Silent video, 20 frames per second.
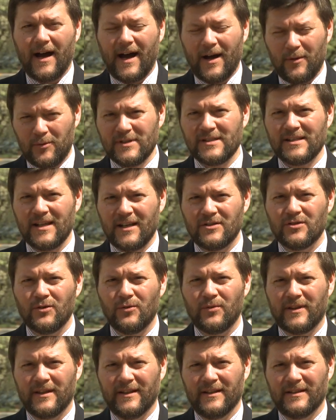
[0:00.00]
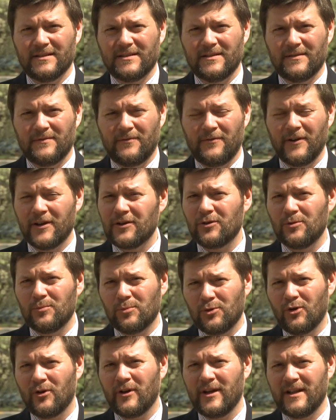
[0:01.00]
I would say two things. Federal
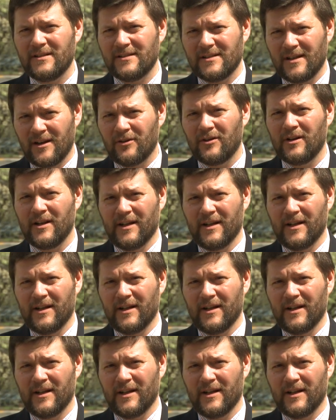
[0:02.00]
employees are